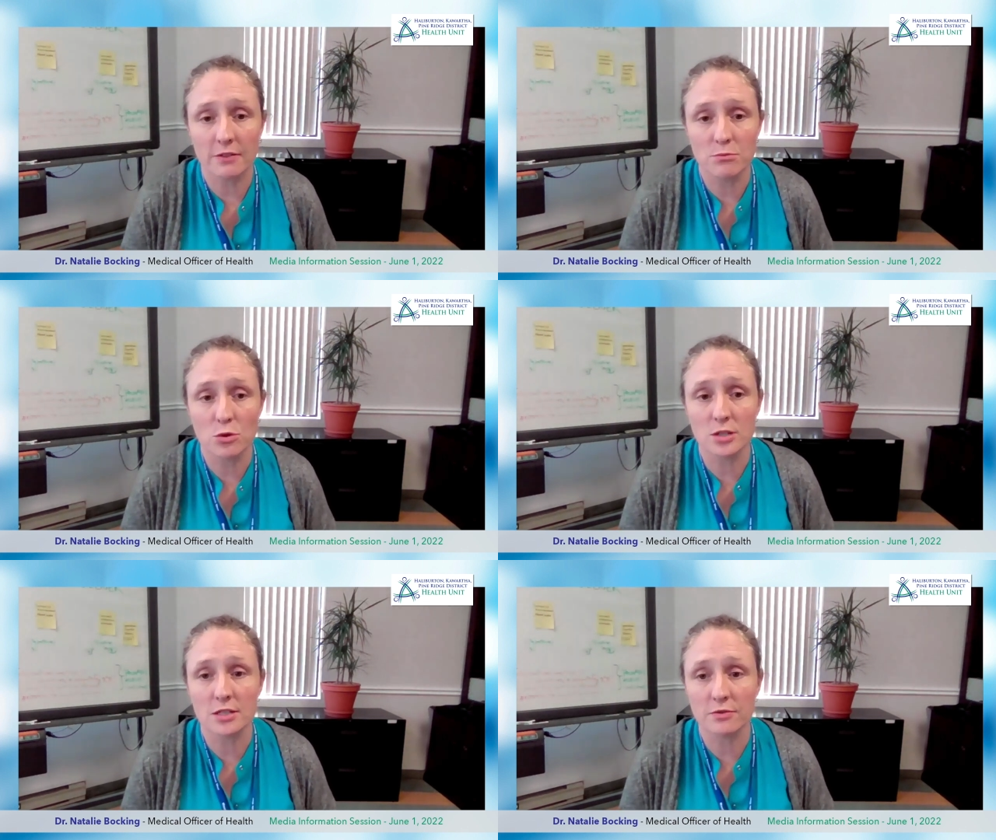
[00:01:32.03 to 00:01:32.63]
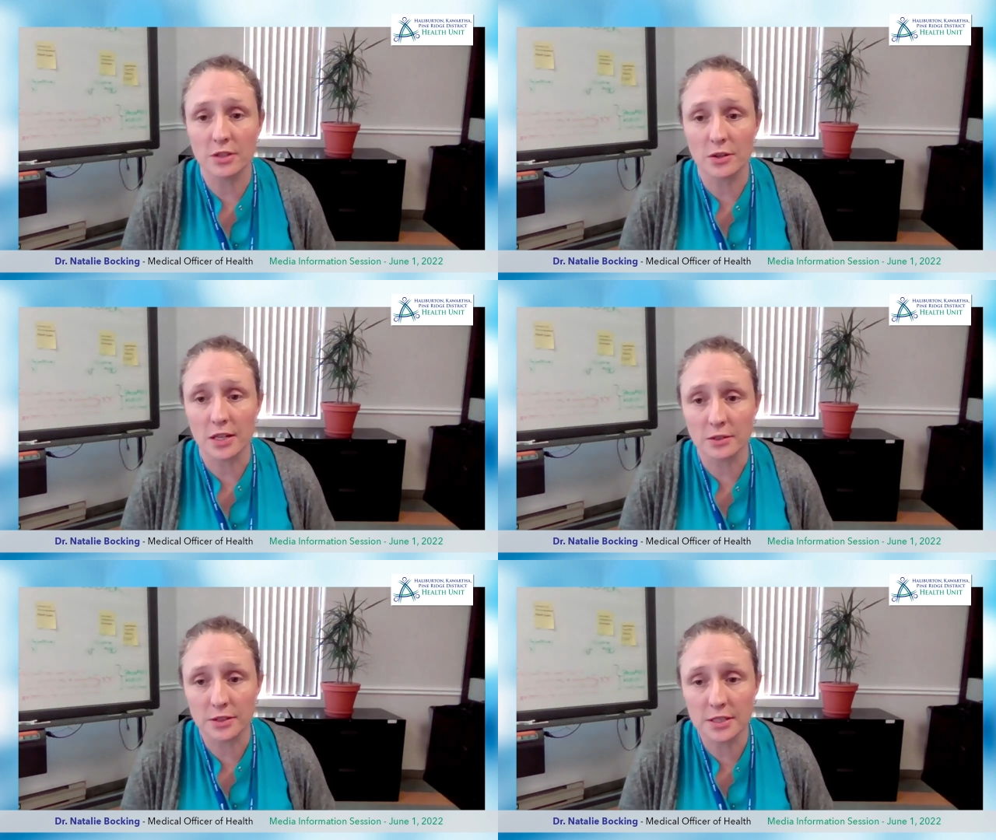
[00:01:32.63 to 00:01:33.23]
of more severe
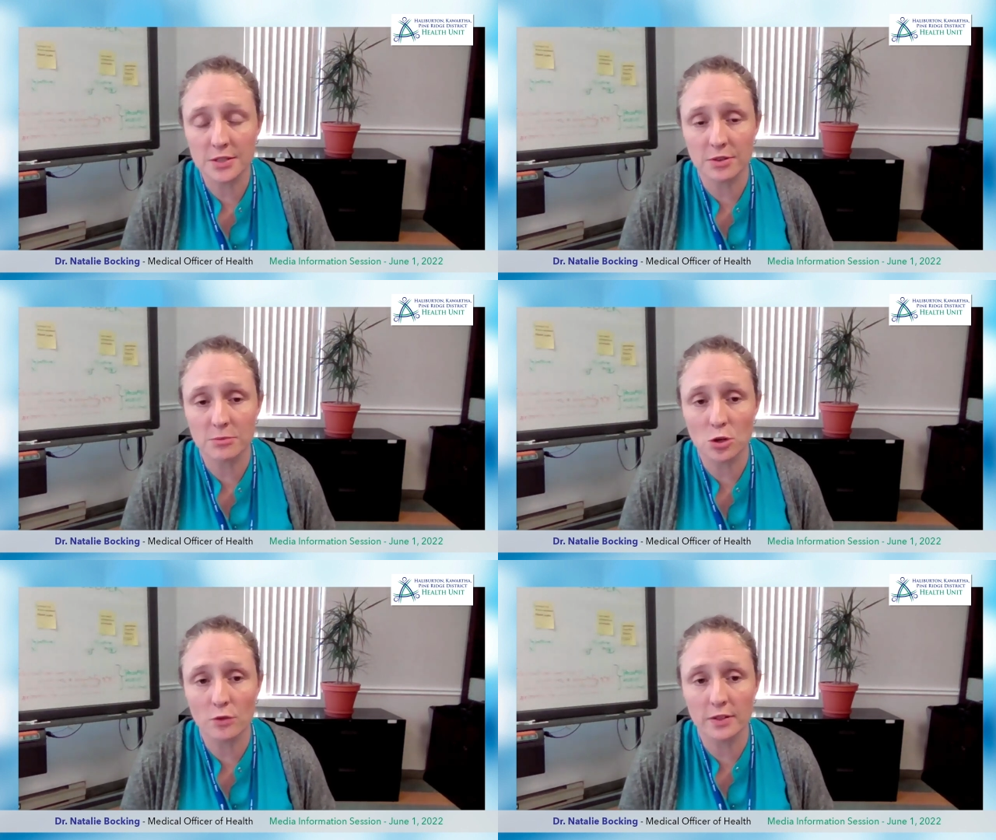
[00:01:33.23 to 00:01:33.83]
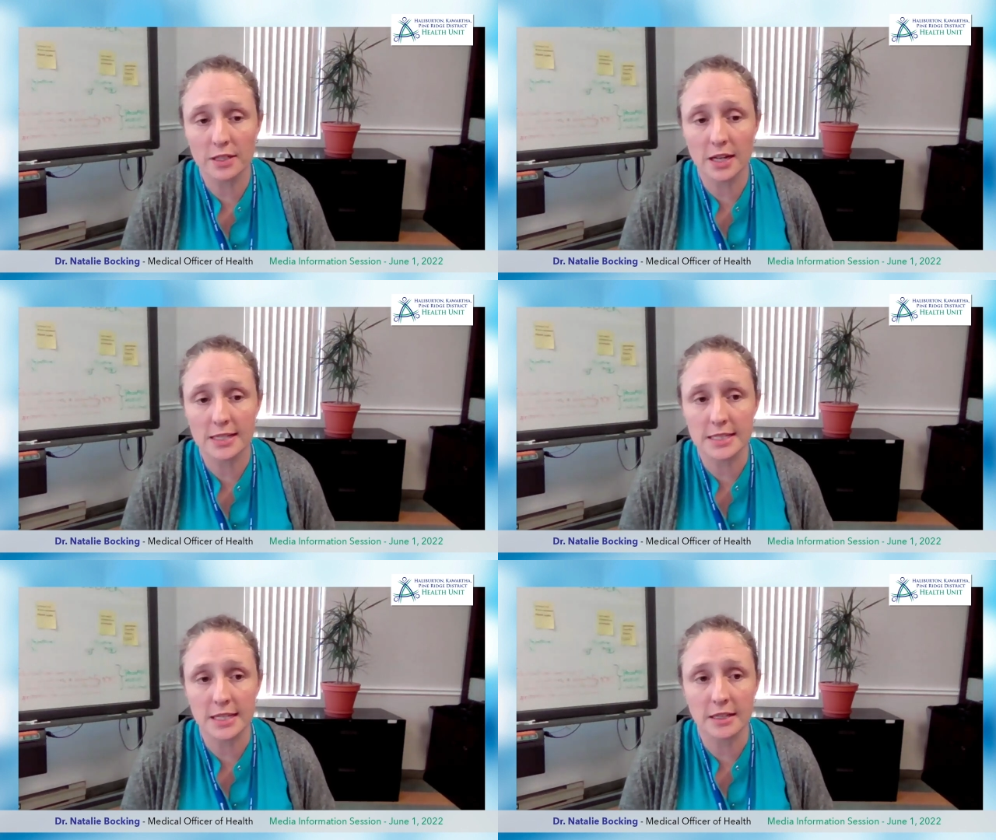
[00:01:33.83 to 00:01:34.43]
illness from
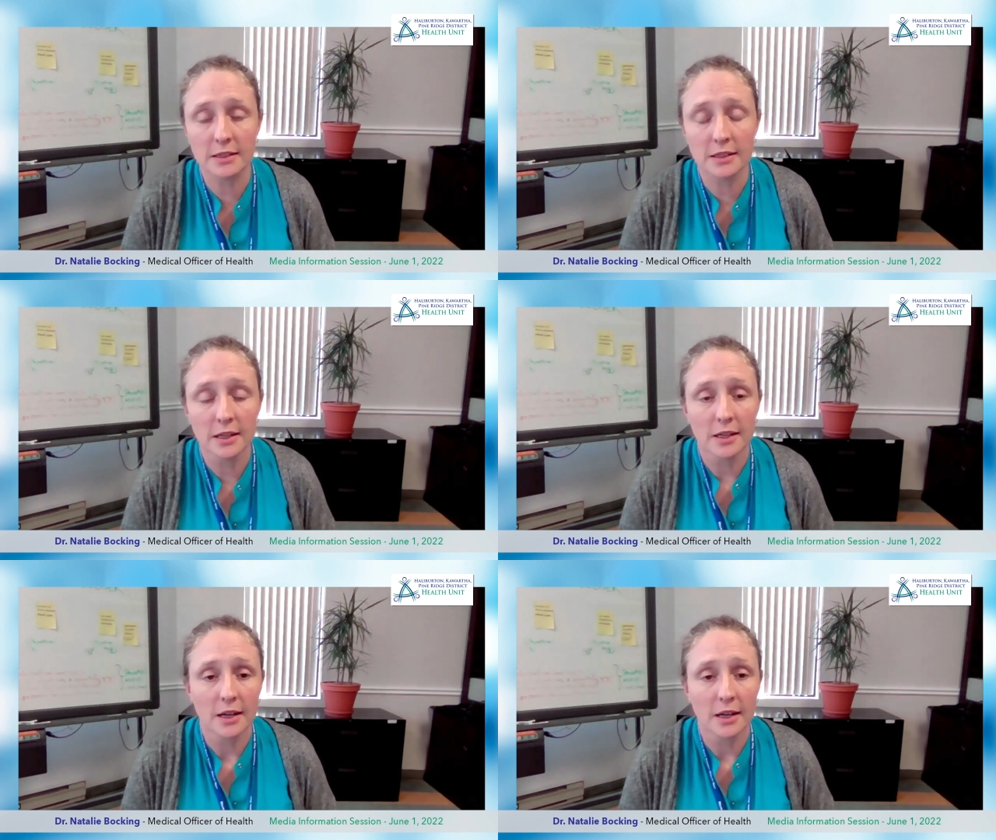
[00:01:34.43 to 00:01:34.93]
COVID-19,